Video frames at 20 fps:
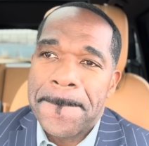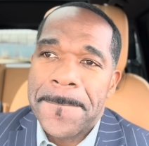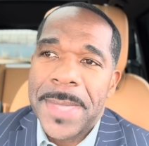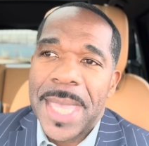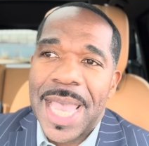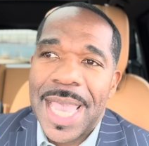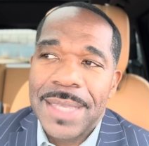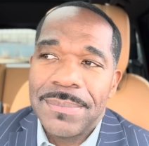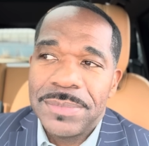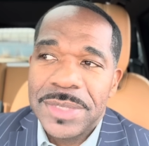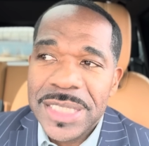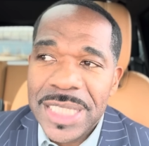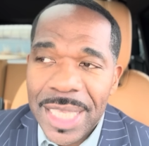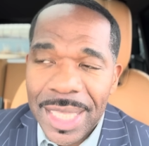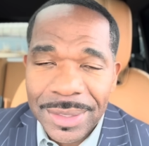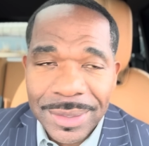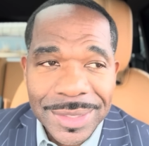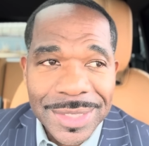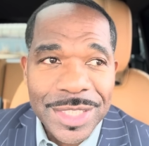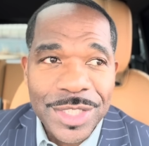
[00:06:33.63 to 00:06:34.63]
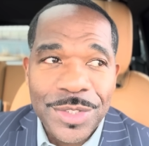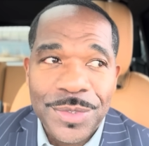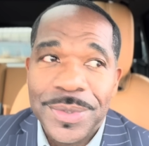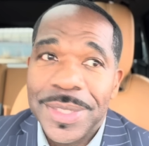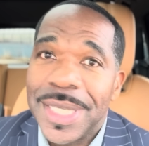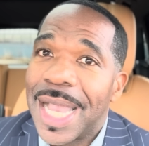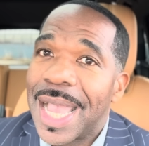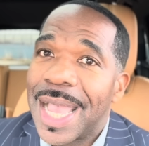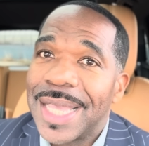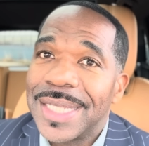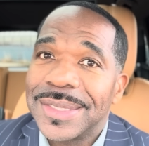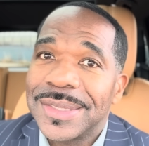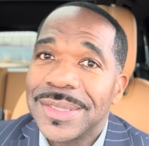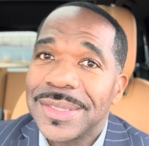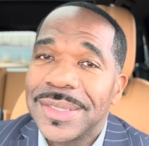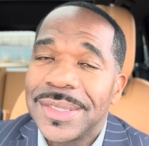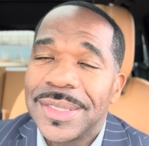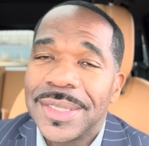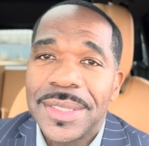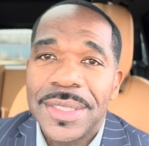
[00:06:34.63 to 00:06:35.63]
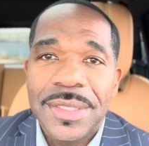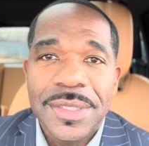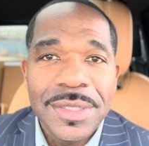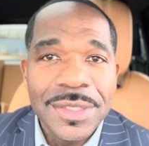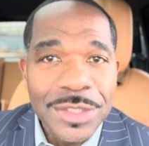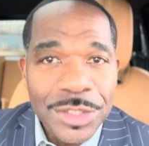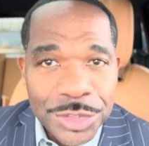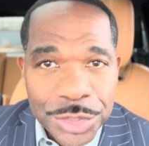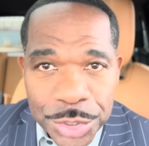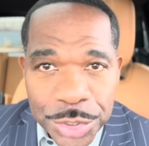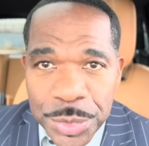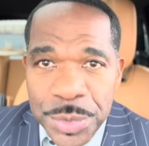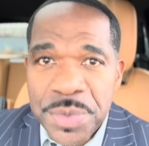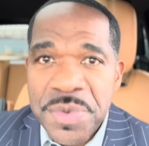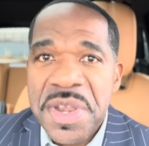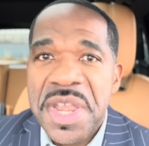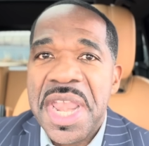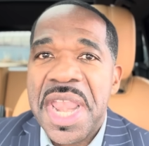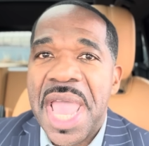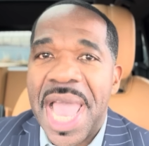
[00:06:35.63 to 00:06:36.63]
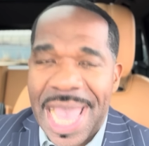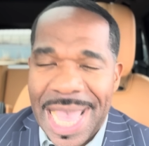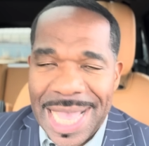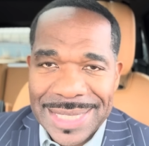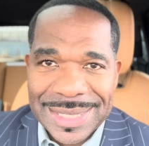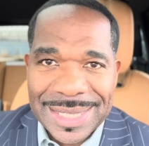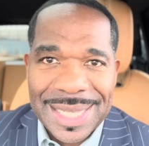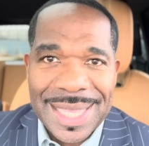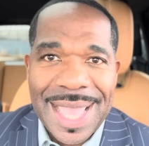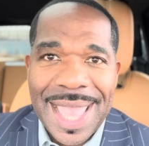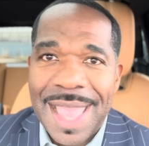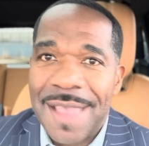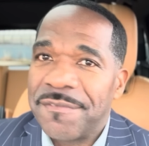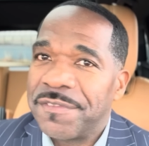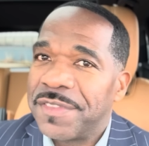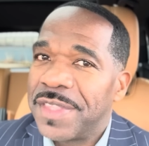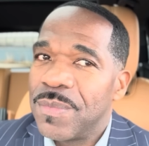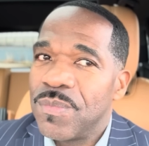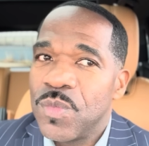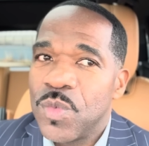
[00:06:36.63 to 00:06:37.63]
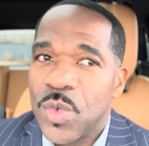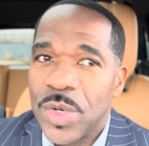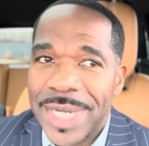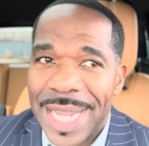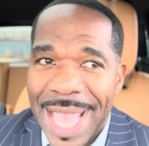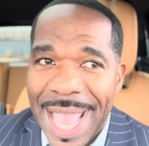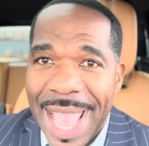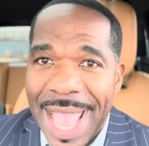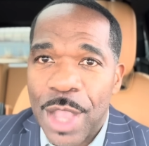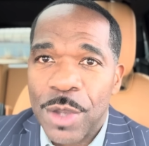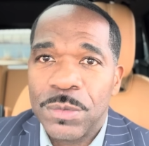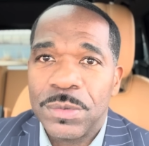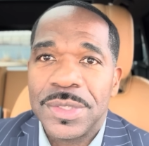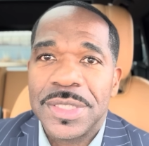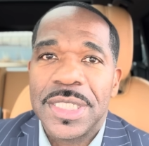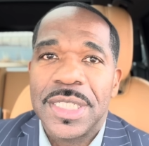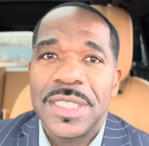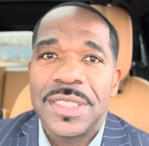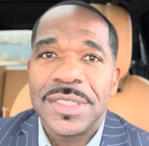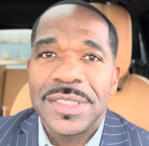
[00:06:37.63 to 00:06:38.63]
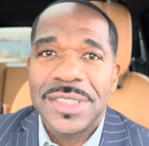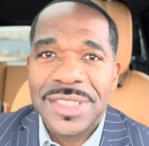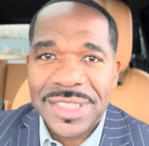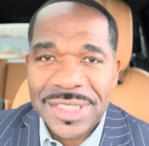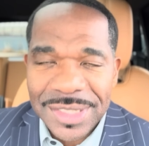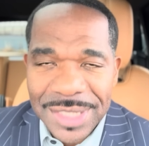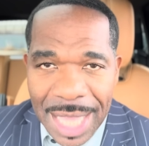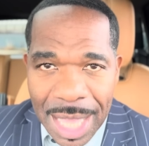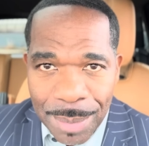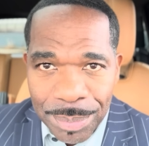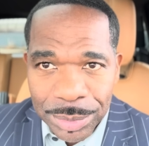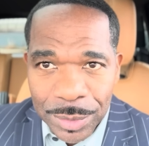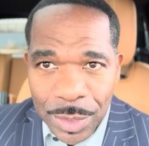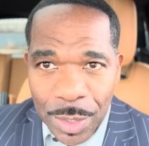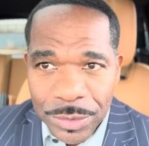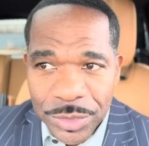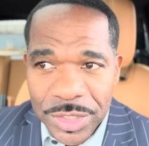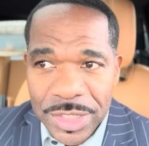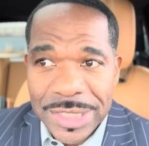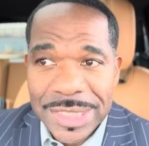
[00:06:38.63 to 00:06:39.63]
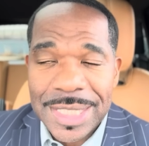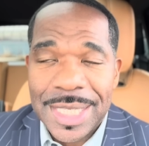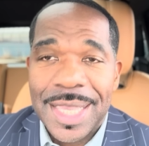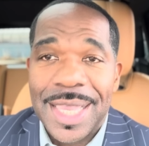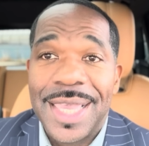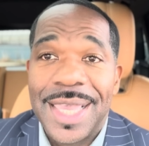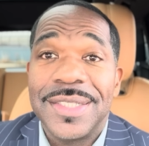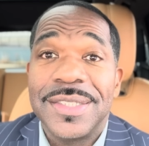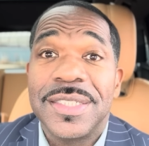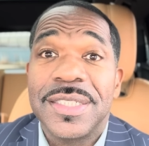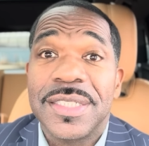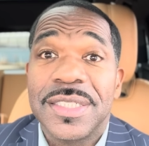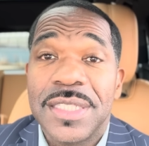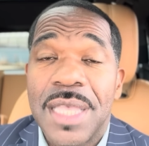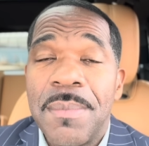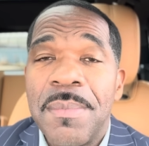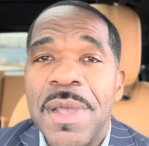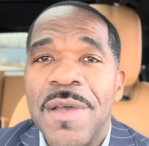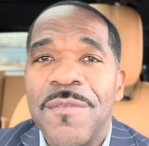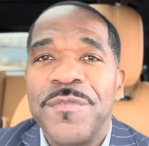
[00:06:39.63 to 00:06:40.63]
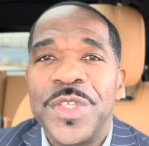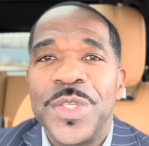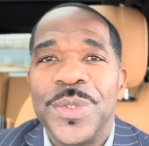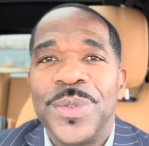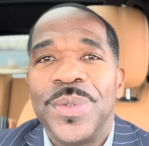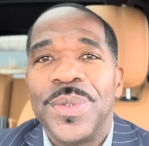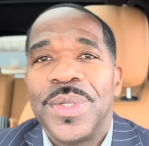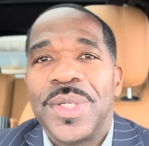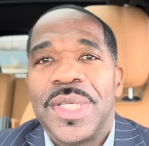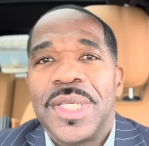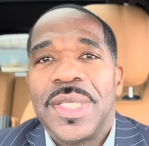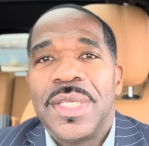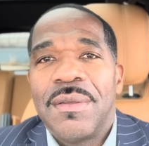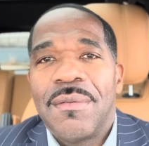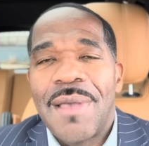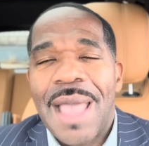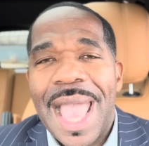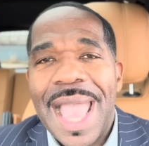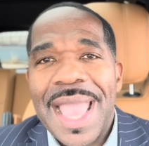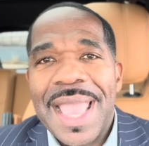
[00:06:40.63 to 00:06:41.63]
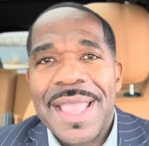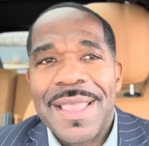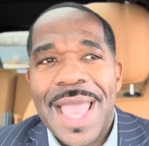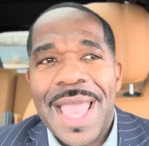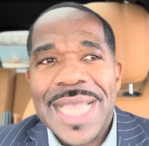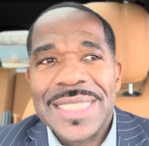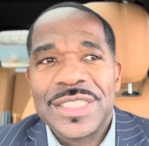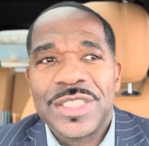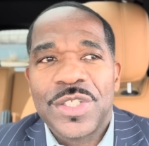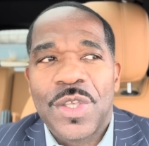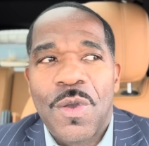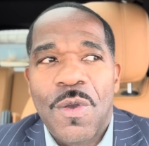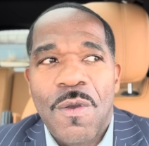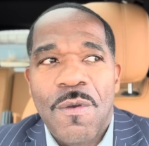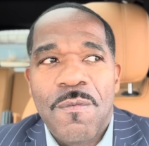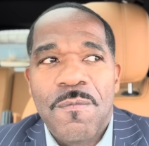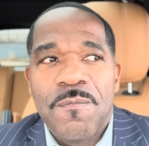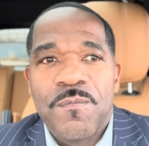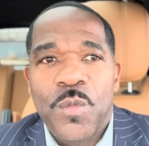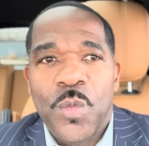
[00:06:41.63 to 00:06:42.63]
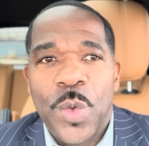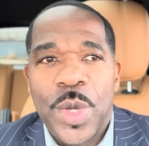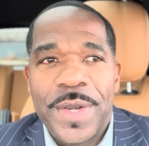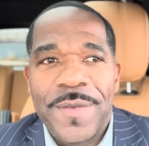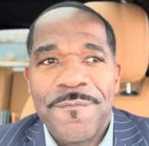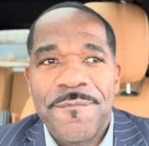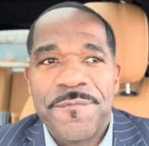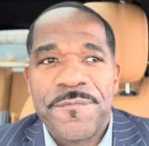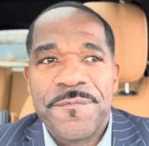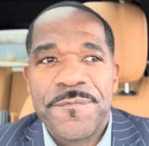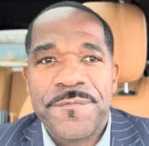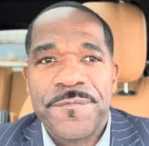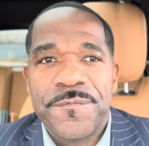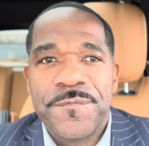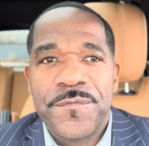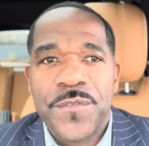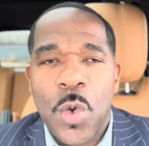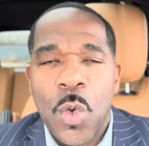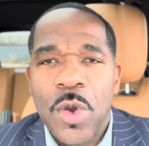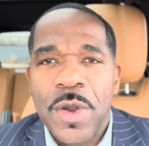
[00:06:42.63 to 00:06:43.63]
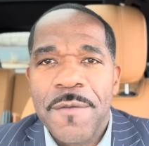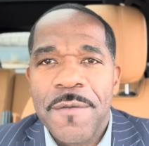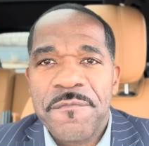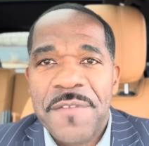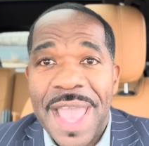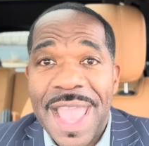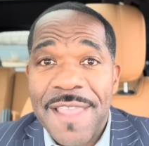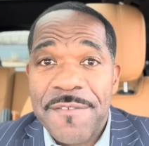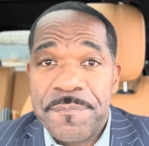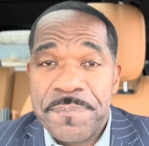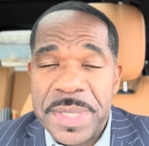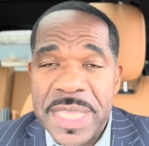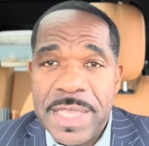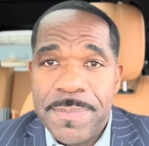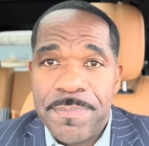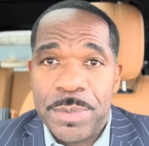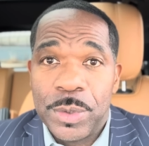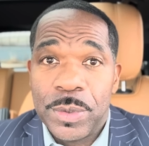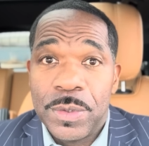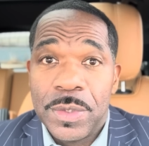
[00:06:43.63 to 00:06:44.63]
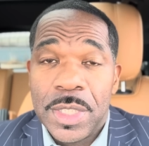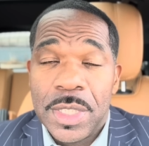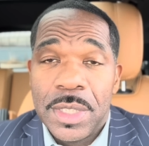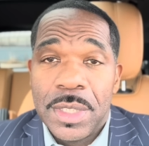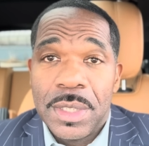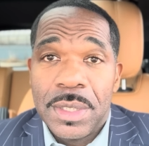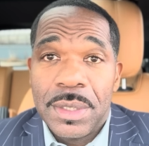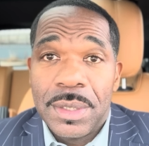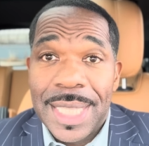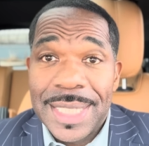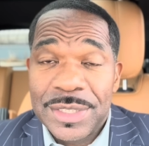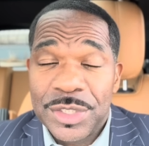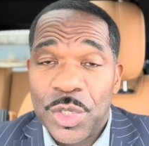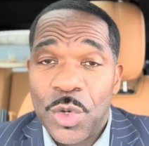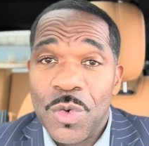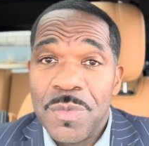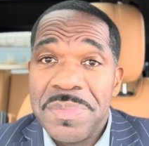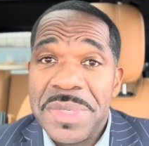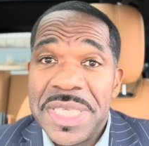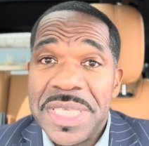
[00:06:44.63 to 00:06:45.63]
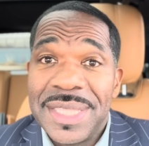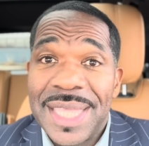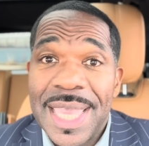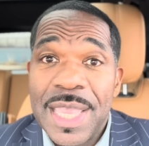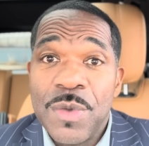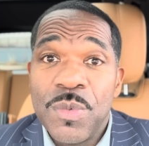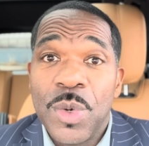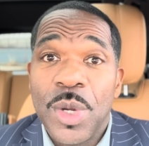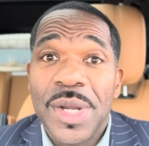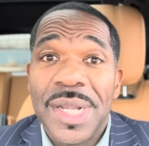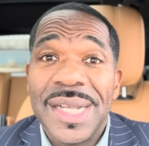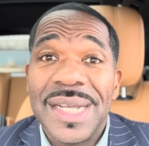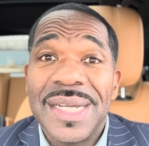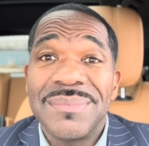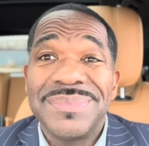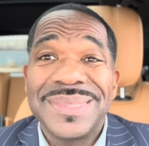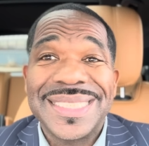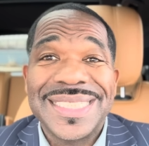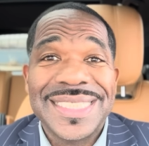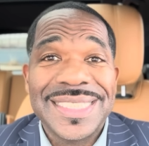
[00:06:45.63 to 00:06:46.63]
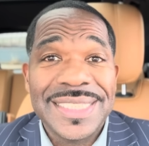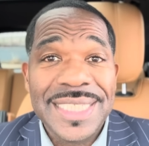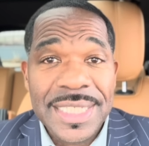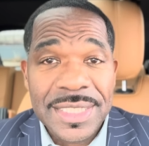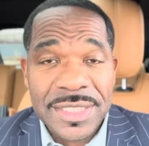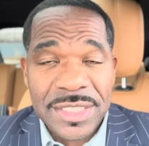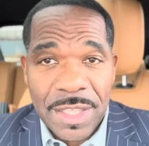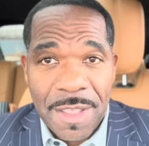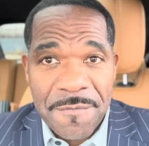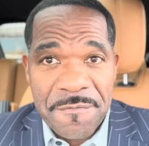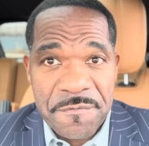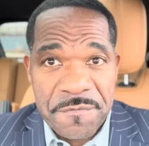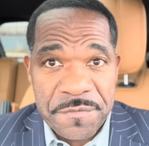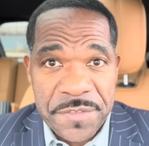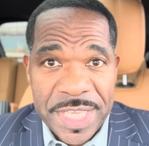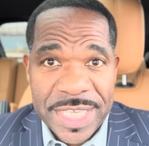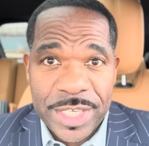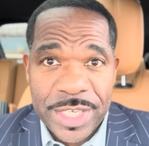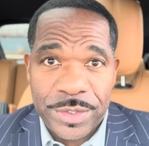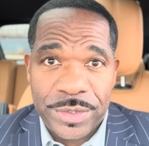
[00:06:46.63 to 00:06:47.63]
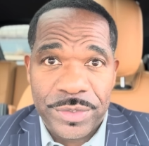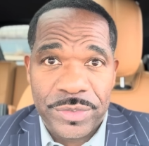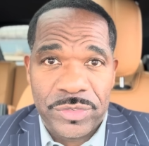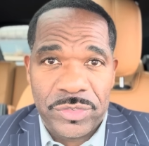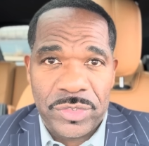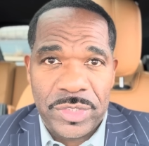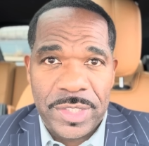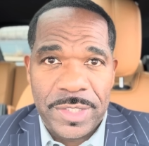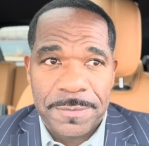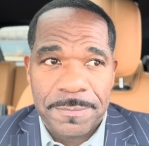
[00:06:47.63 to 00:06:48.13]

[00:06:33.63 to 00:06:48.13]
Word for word: I'm telling you guys, do not have them without stop losses. And some of you, I, I saw what four or five people that told me they were up six figures